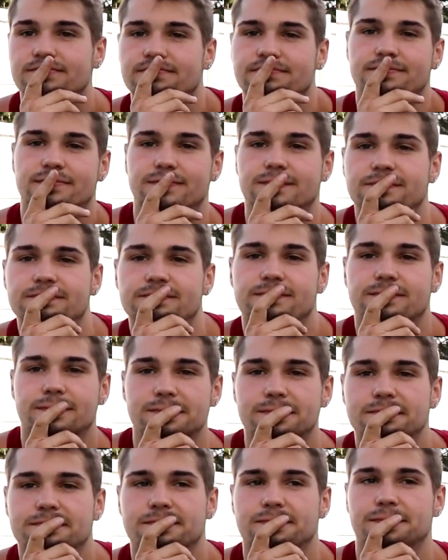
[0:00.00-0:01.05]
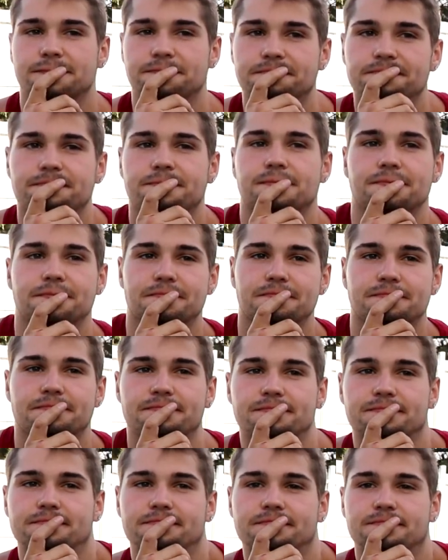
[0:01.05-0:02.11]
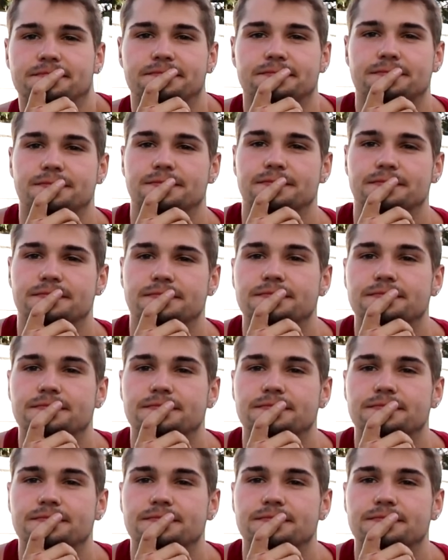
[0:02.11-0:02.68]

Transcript: So you'll do, essentially you're going to be doing